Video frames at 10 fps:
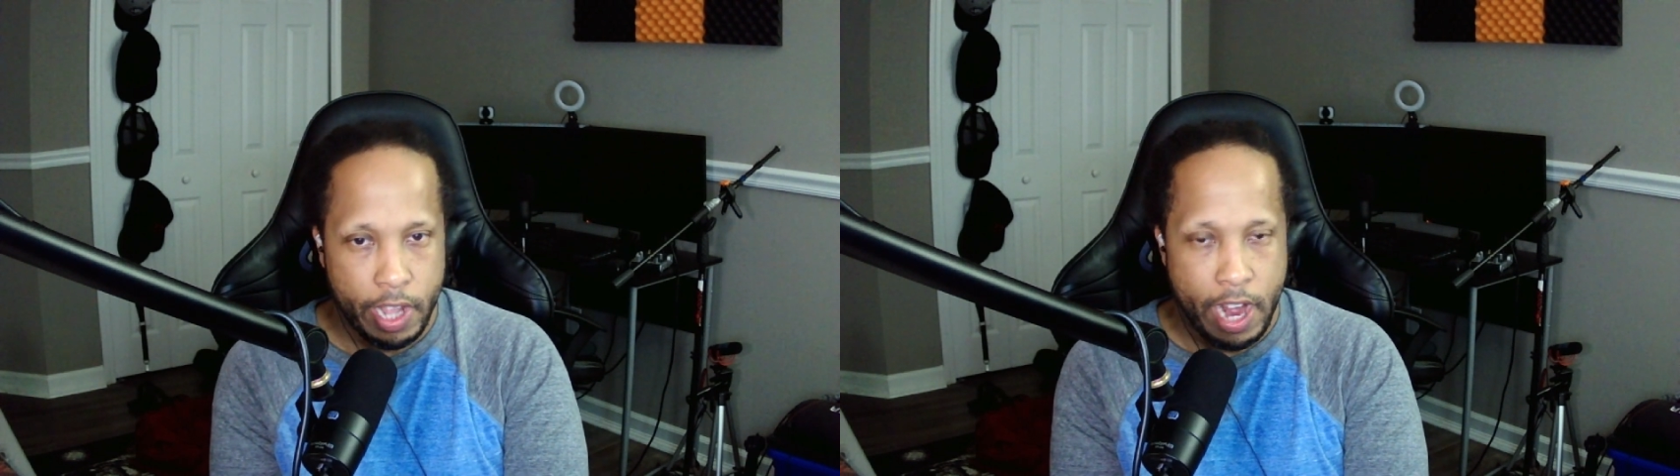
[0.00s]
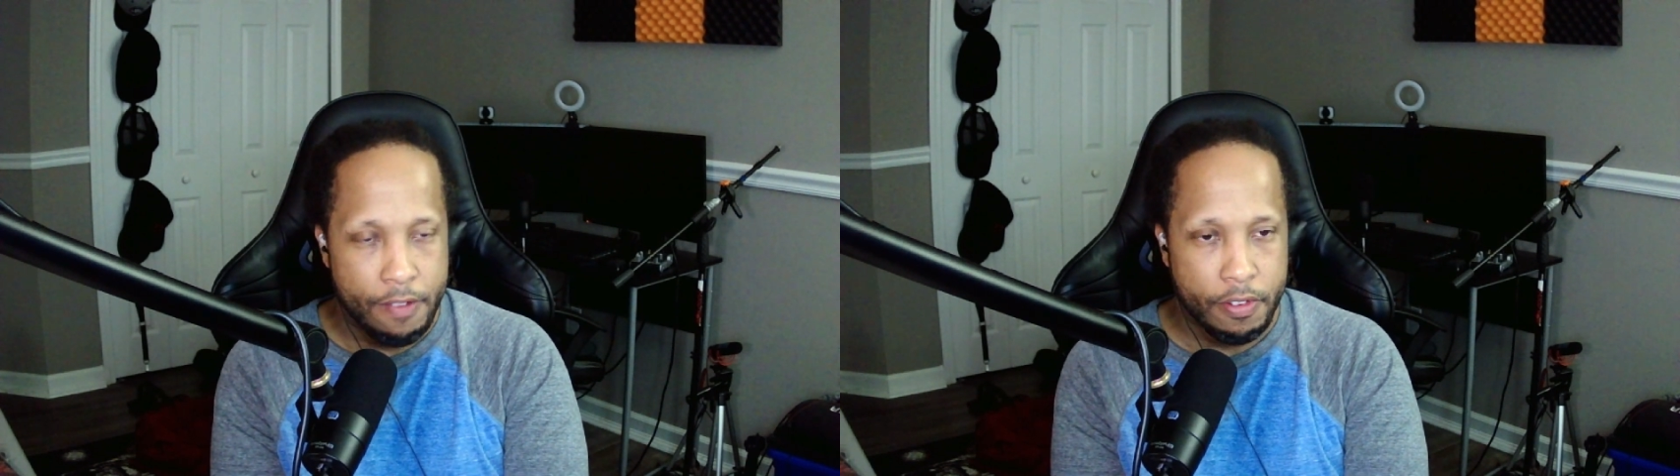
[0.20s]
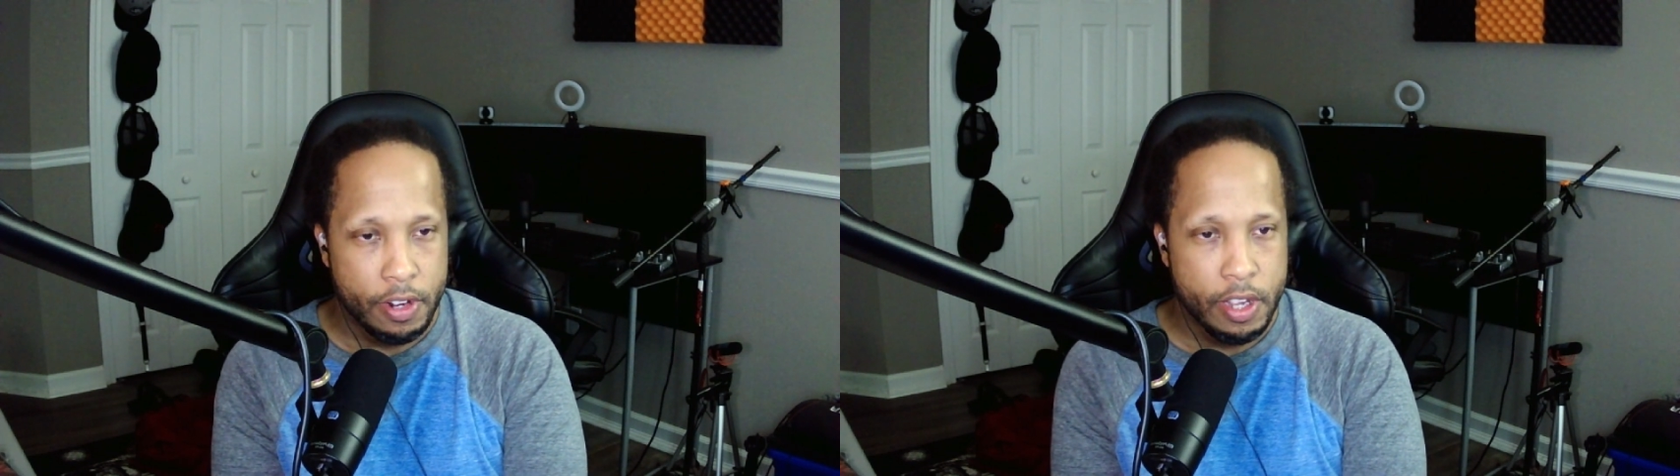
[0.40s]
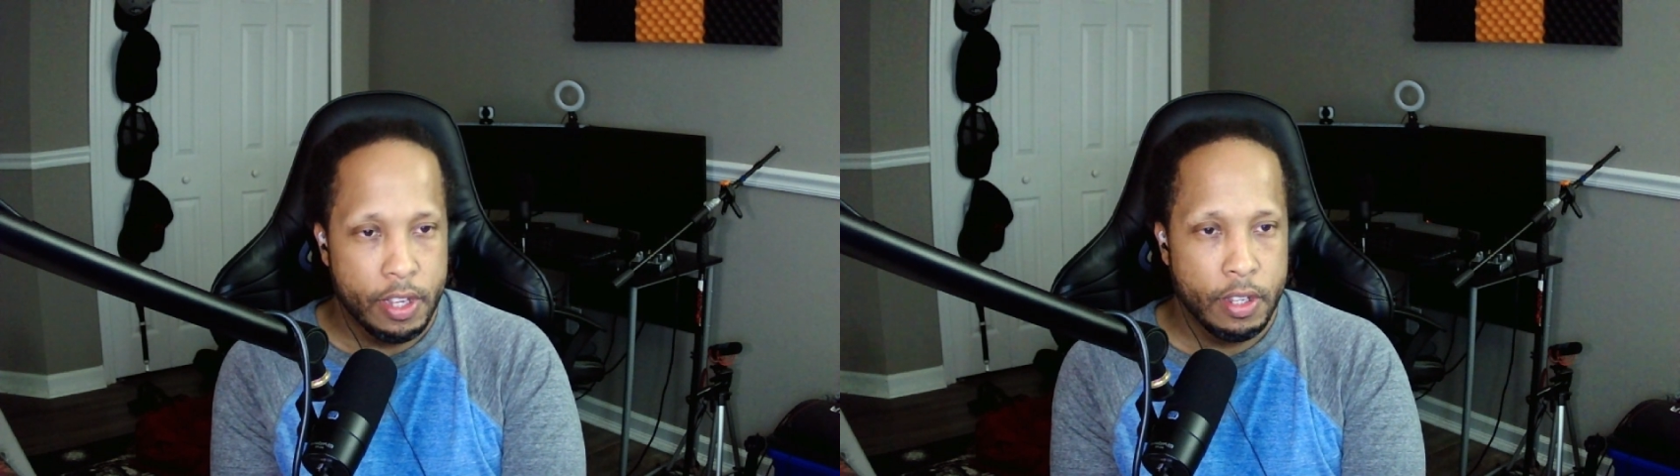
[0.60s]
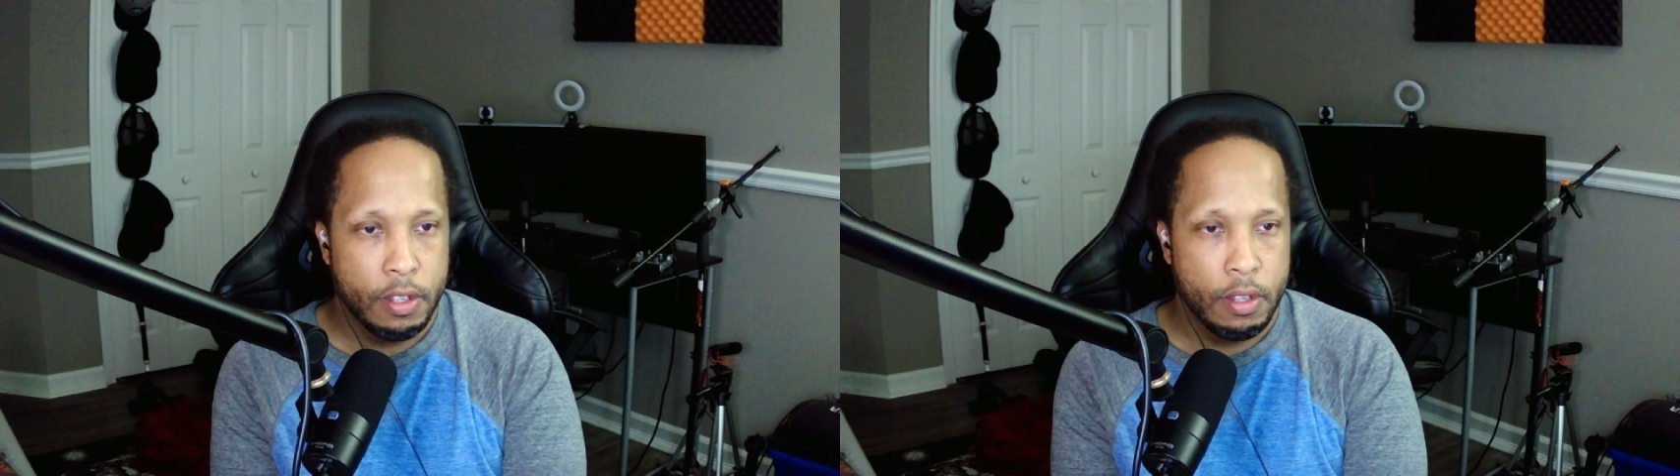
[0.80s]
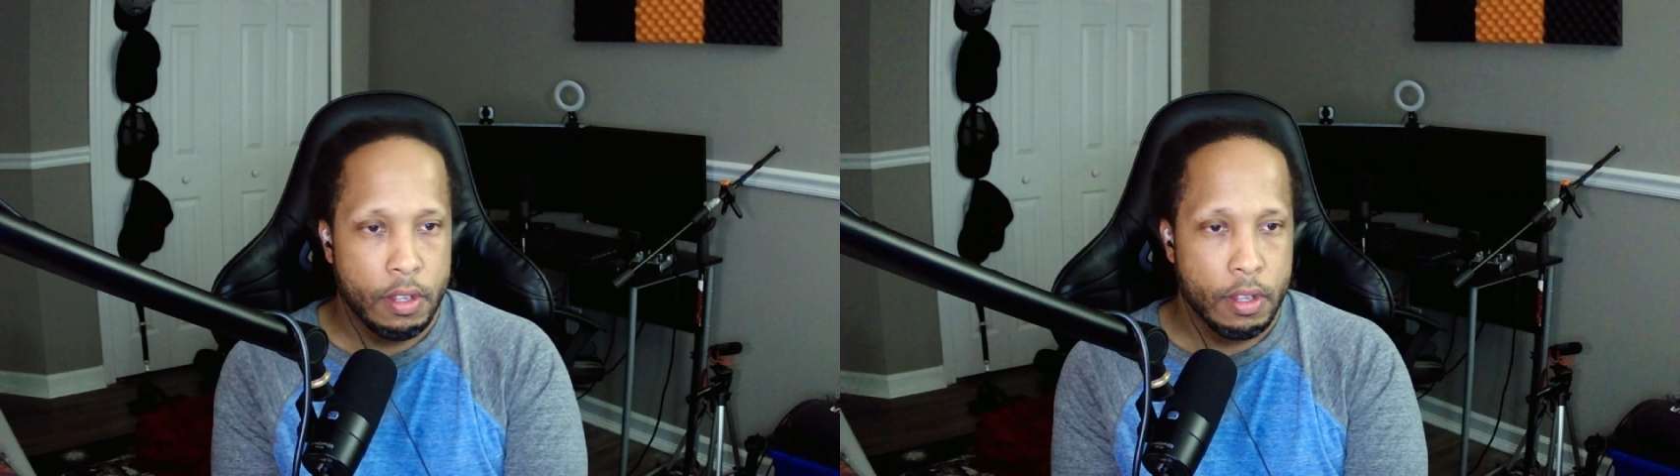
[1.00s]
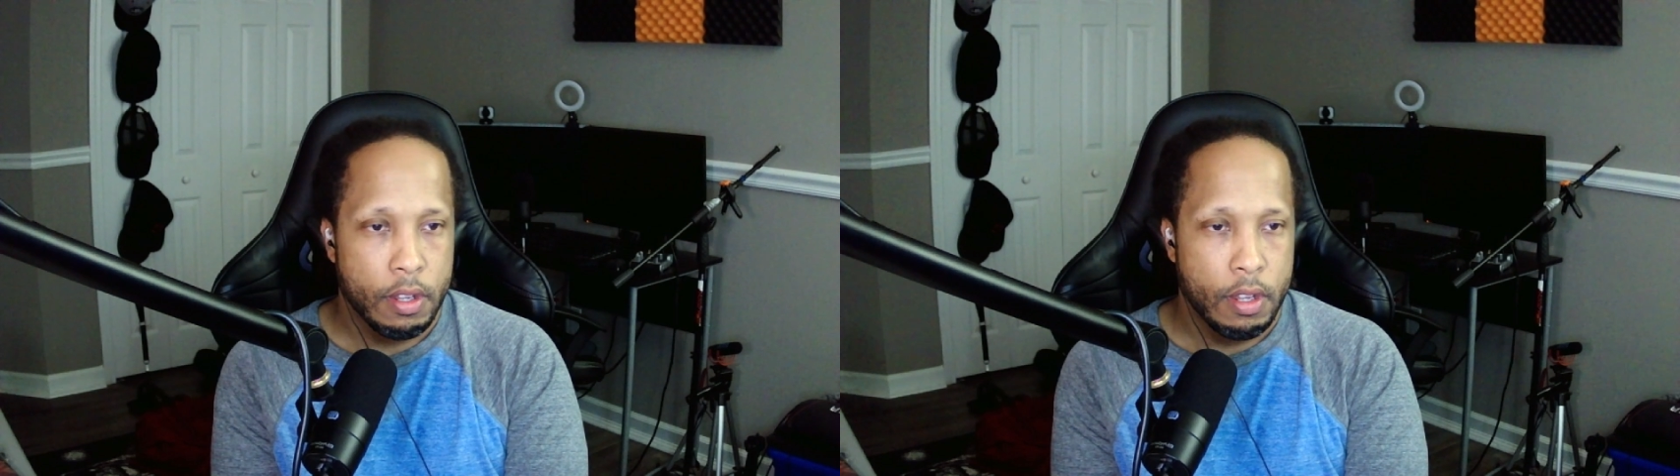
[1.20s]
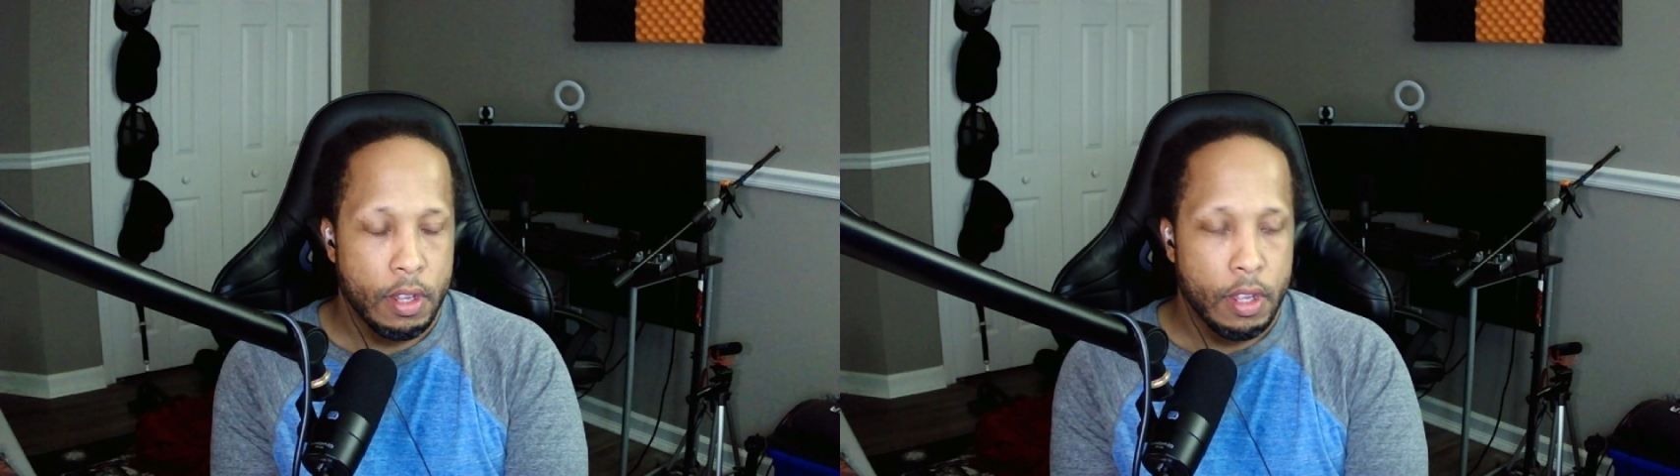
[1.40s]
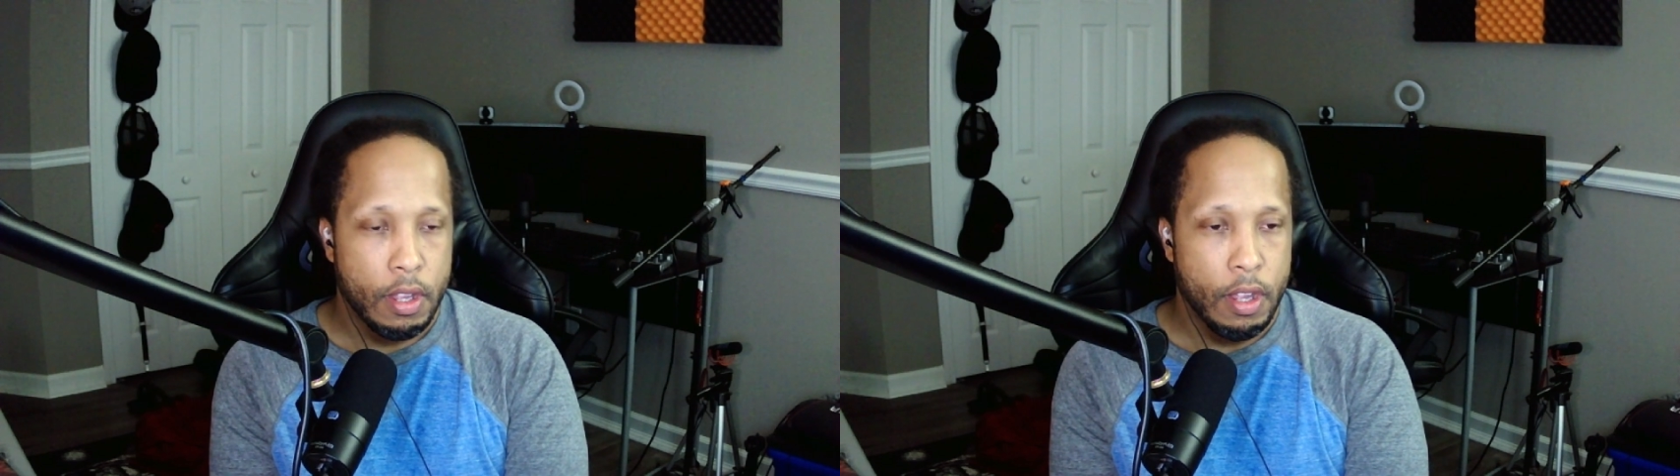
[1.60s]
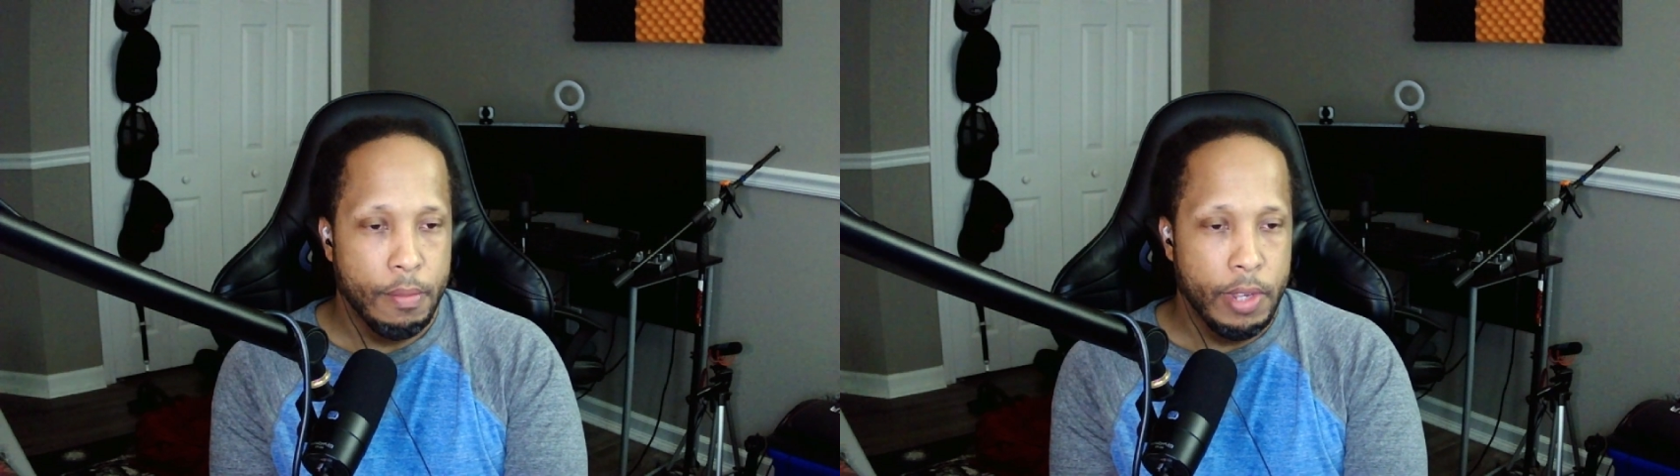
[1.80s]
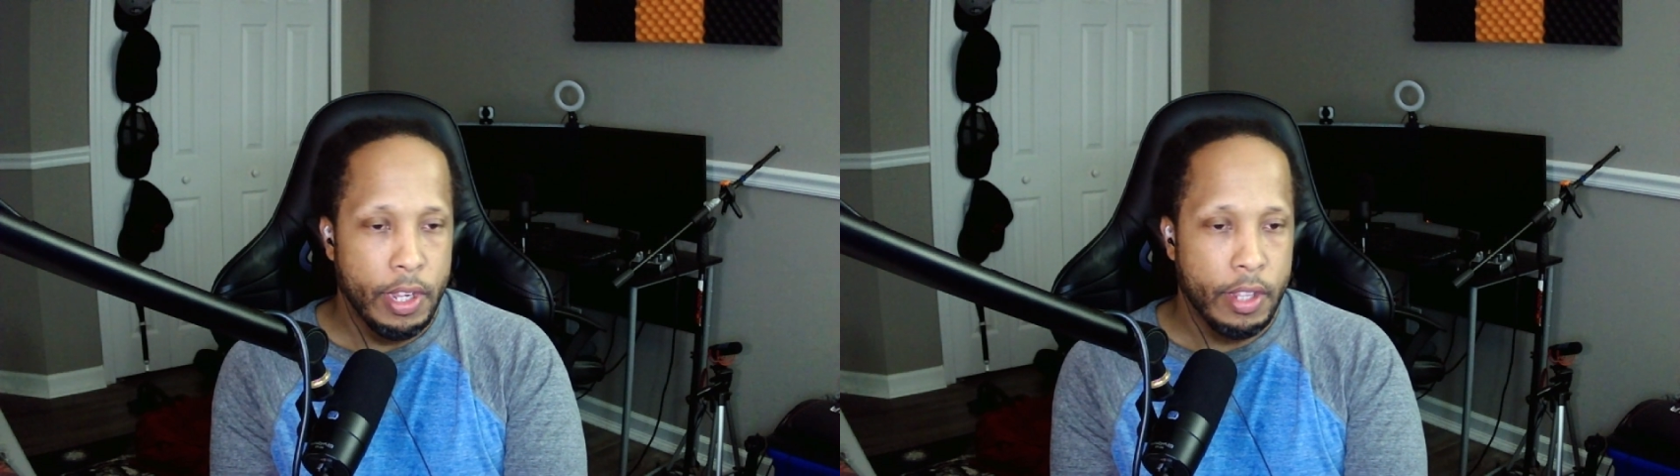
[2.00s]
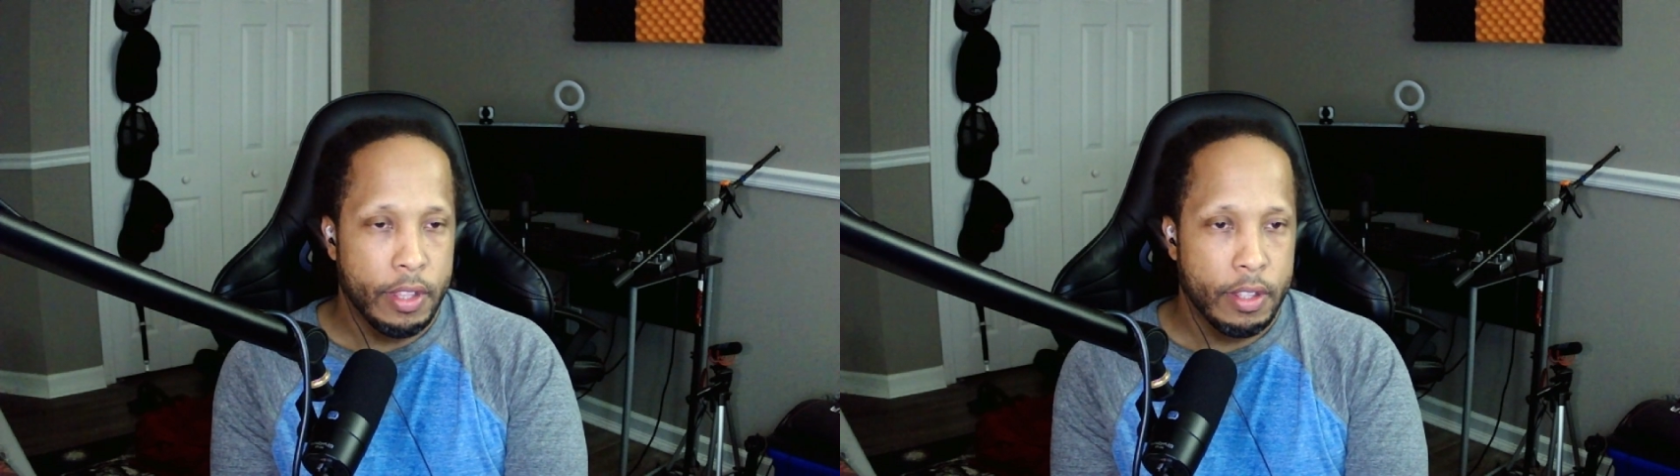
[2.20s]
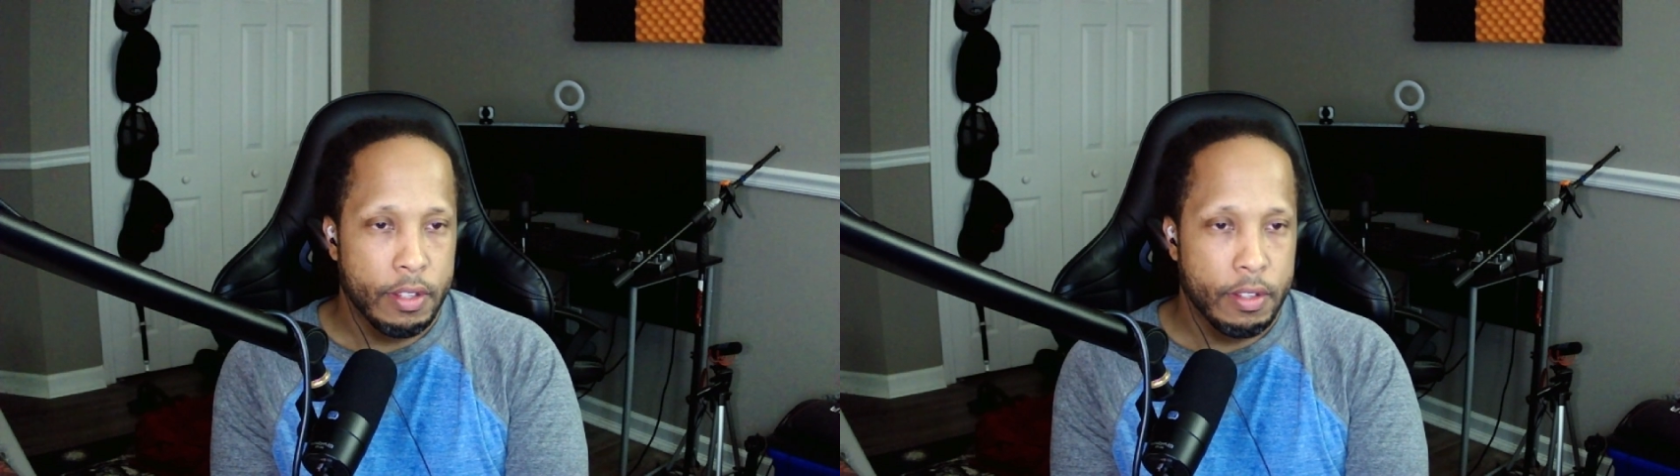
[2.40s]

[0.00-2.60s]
Africa. I mean,